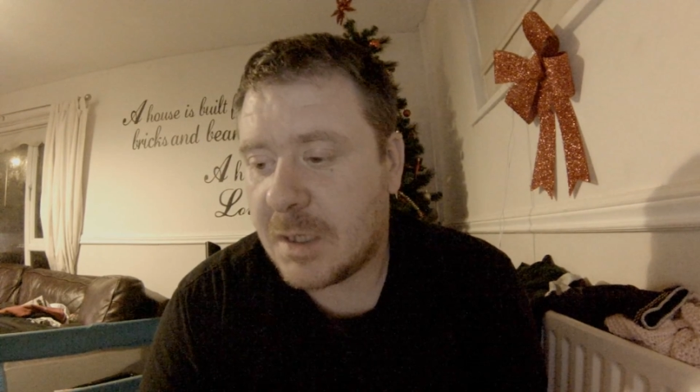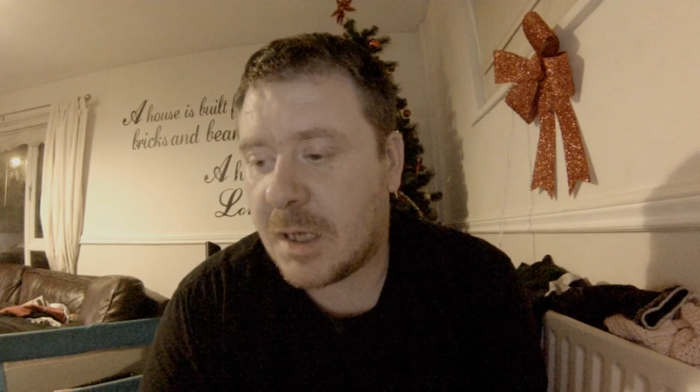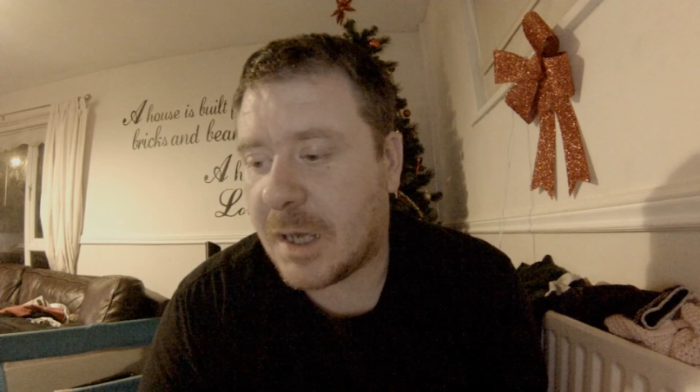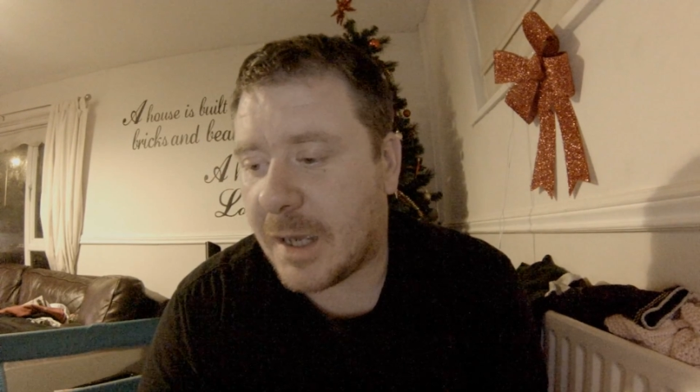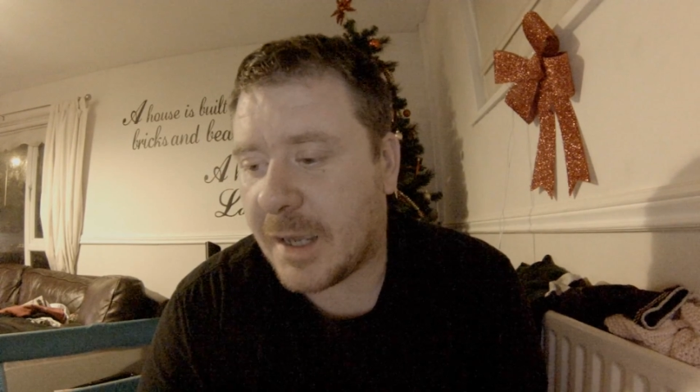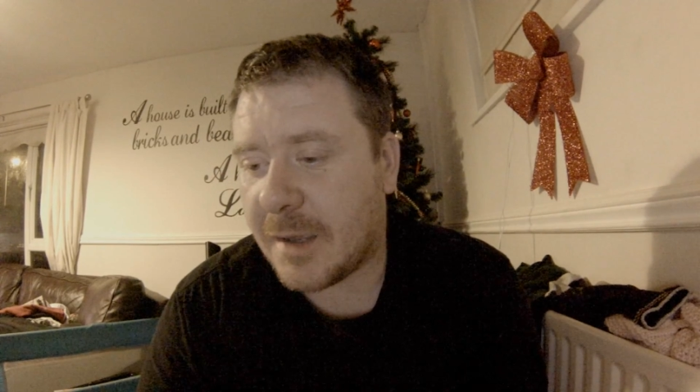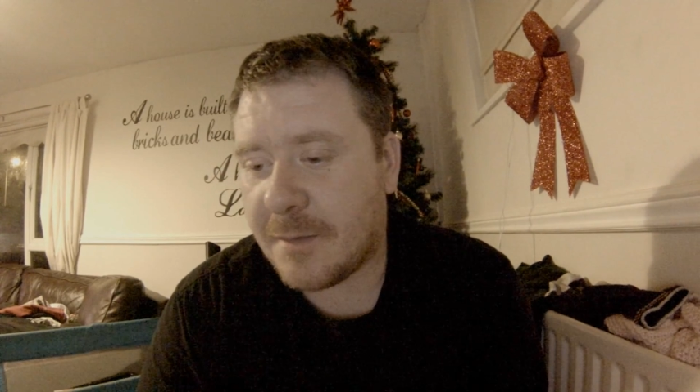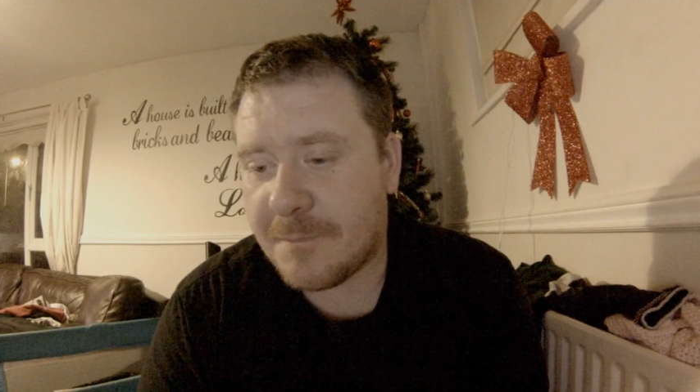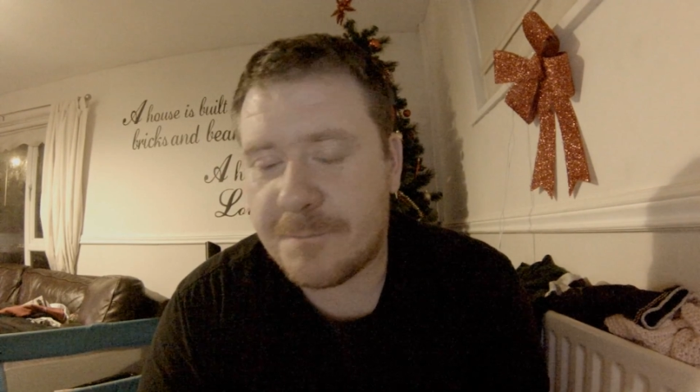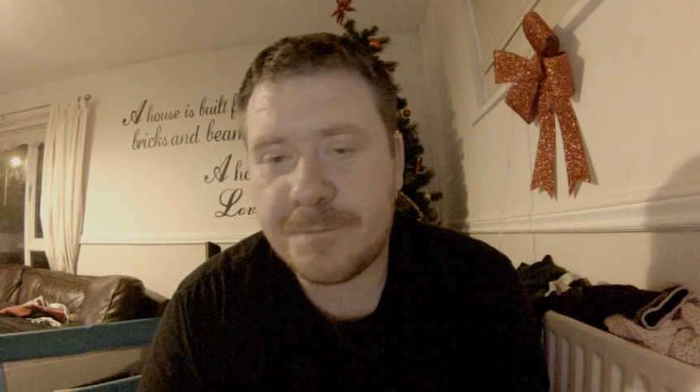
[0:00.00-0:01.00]
um,
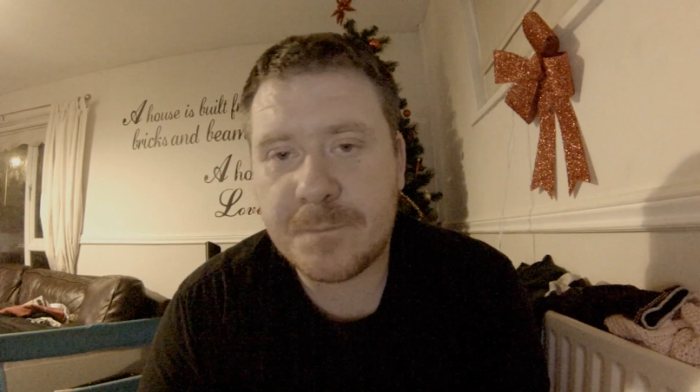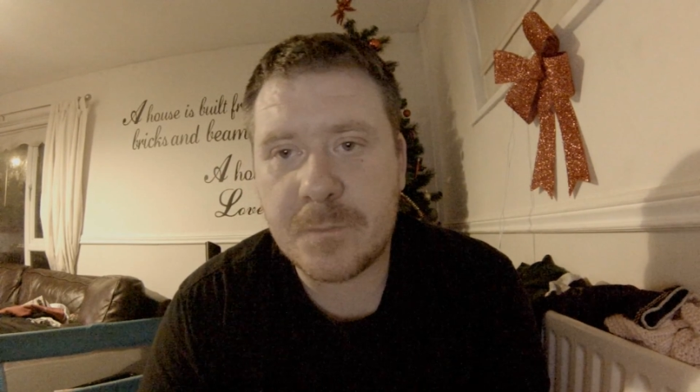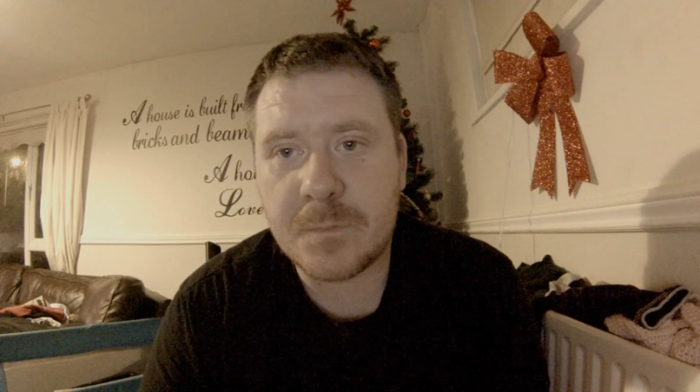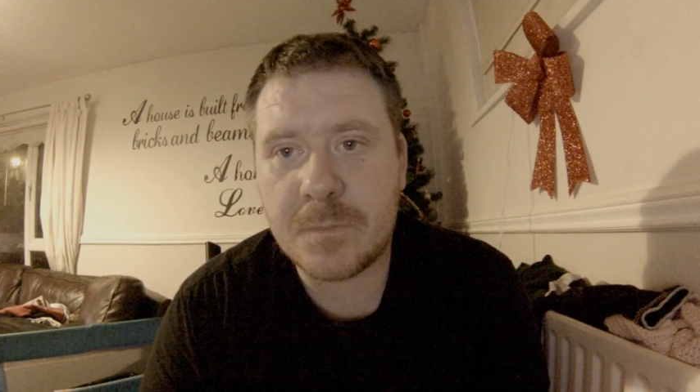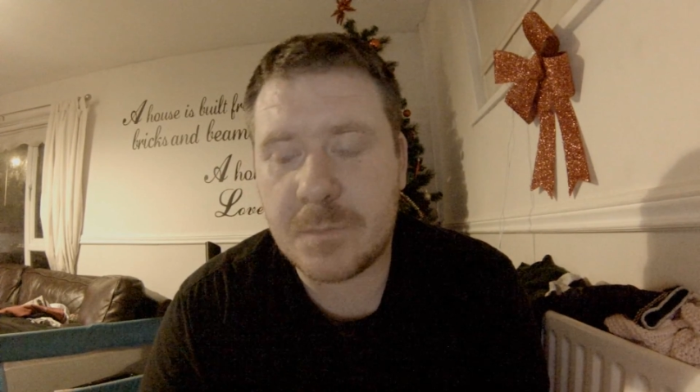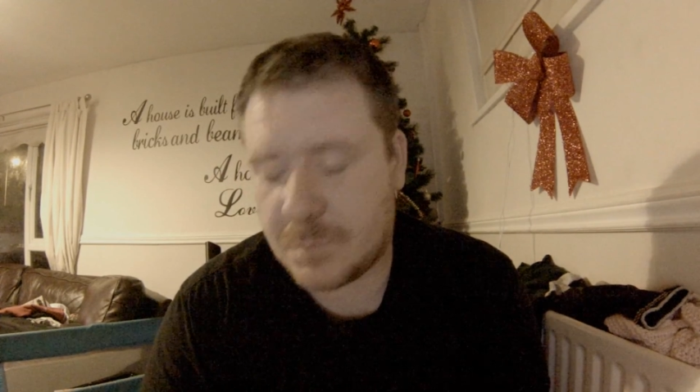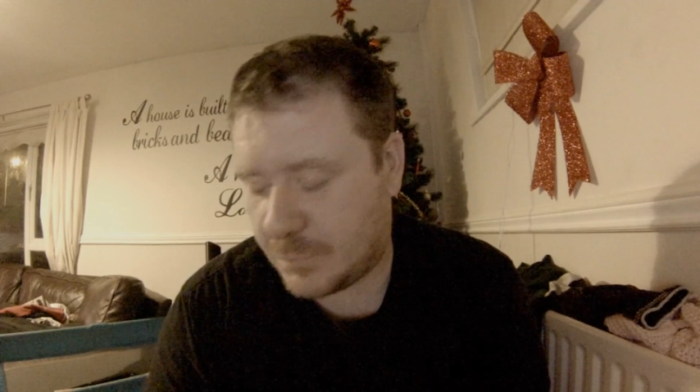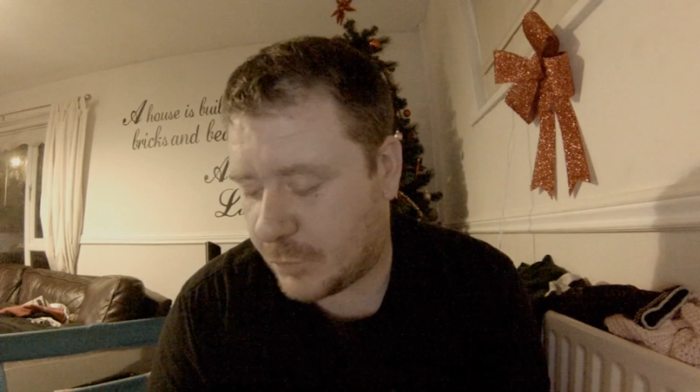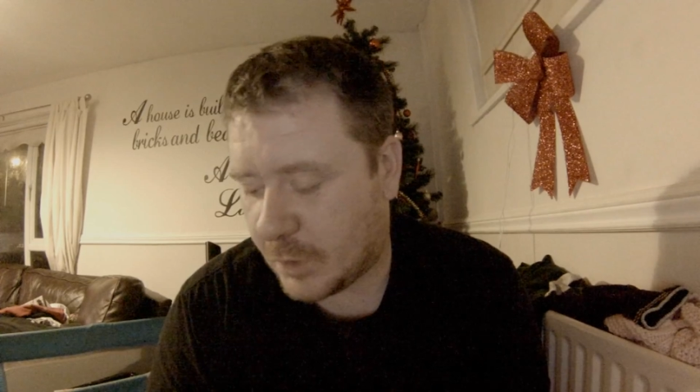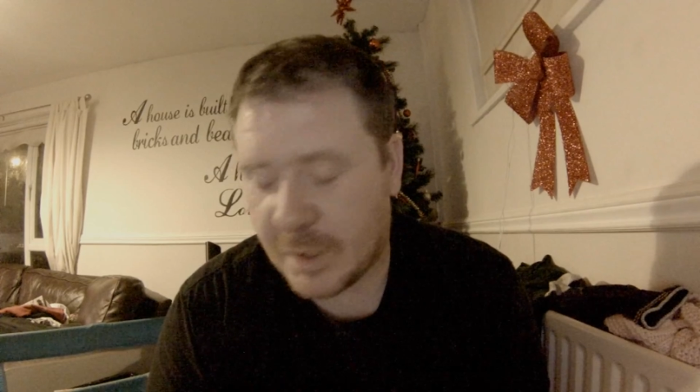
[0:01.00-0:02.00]

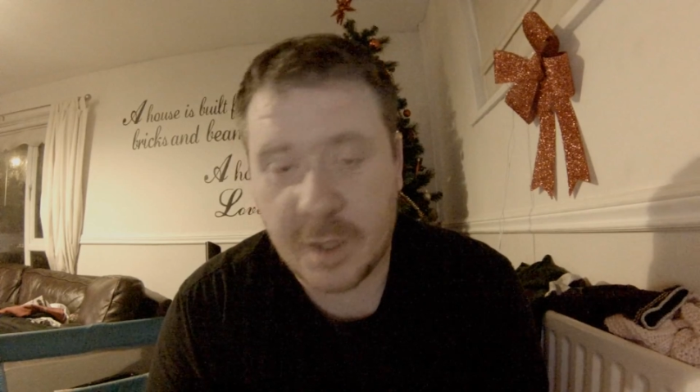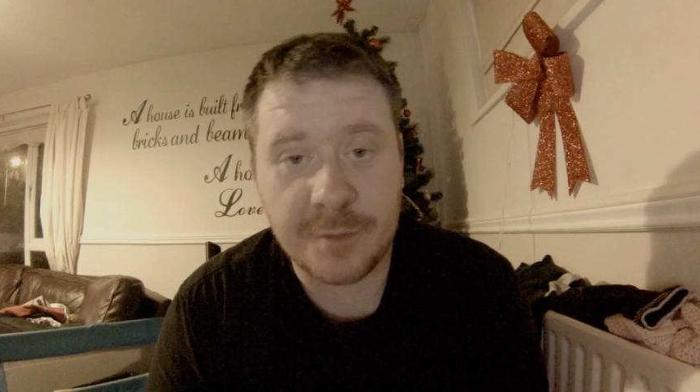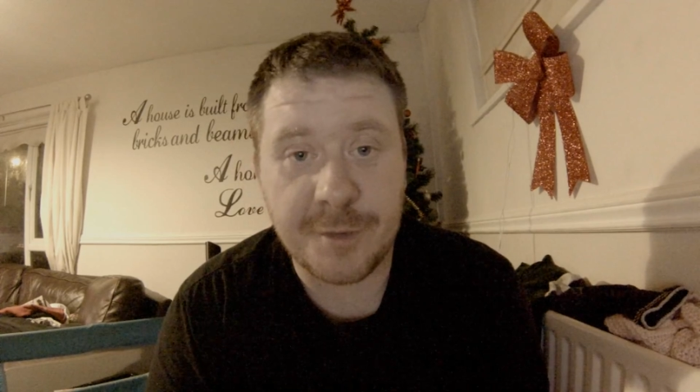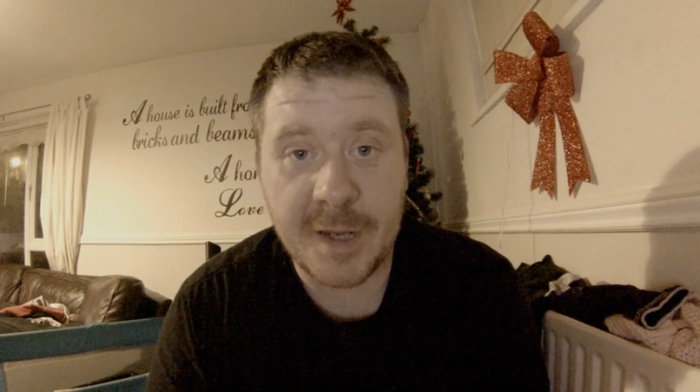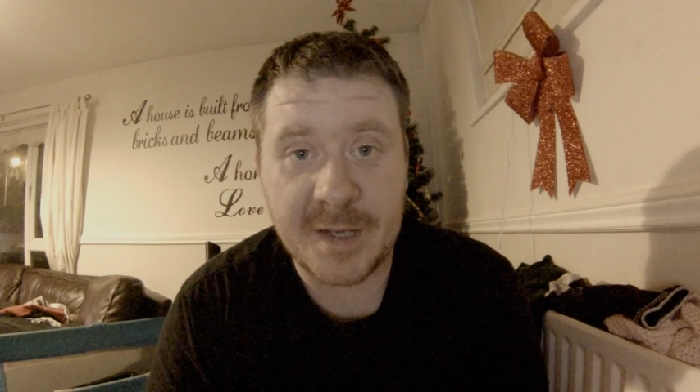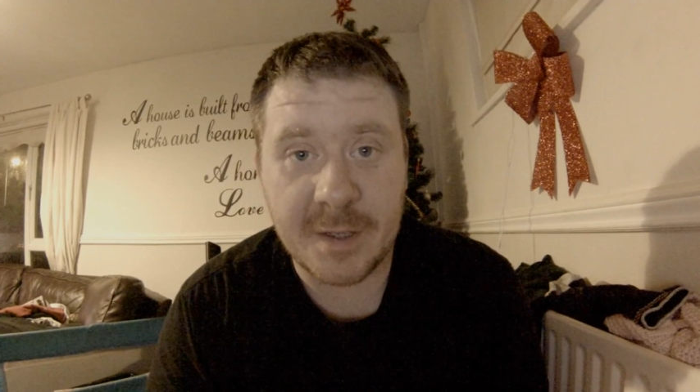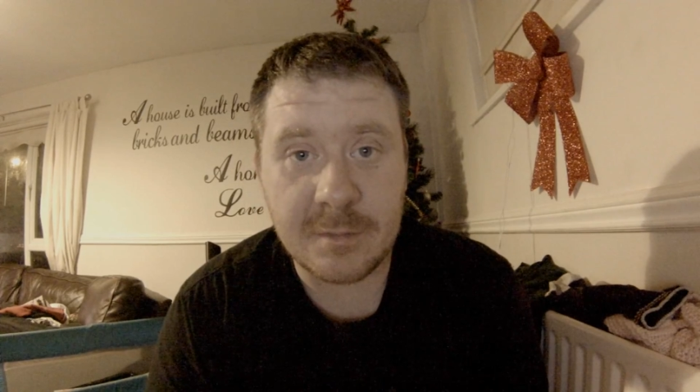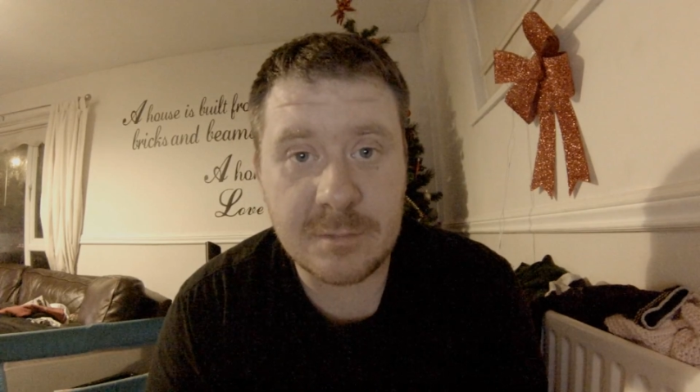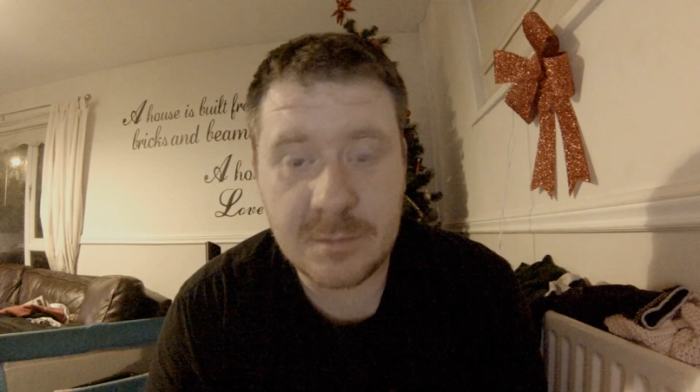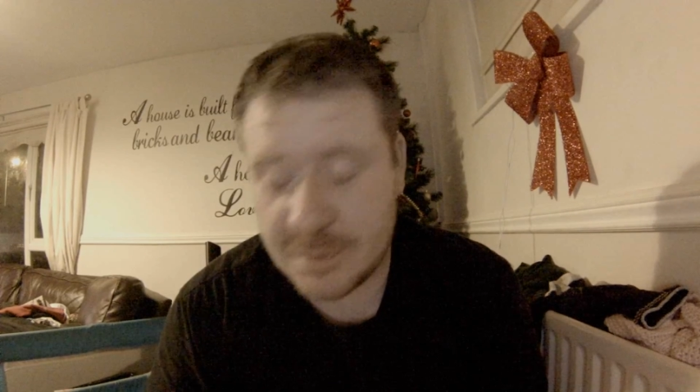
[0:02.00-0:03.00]
running on a radio.
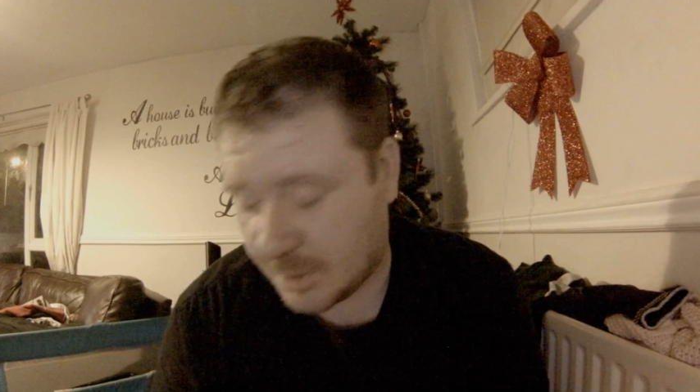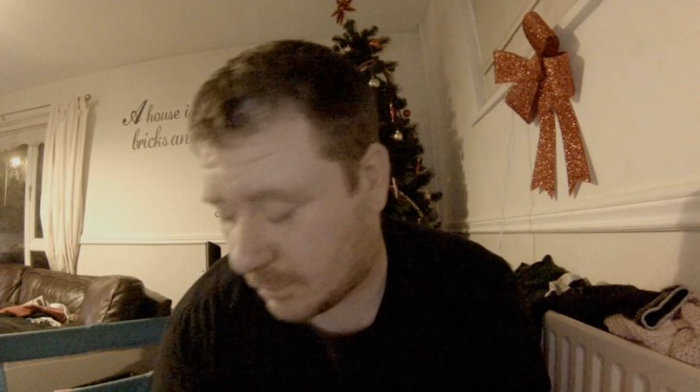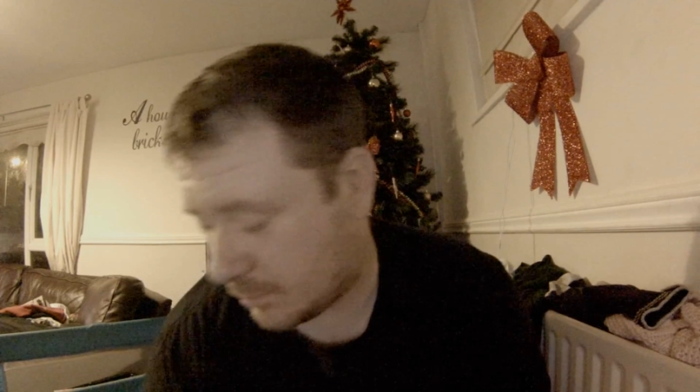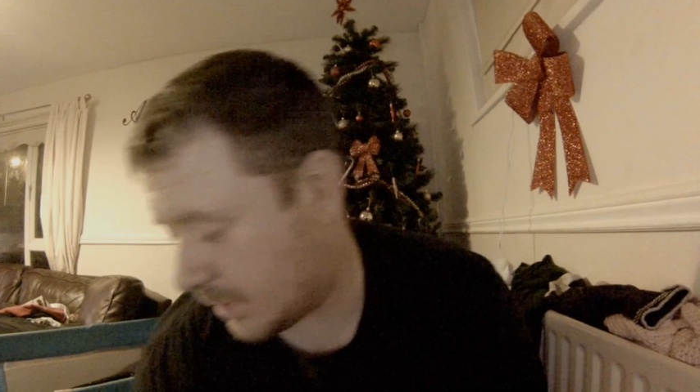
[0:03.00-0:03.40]
So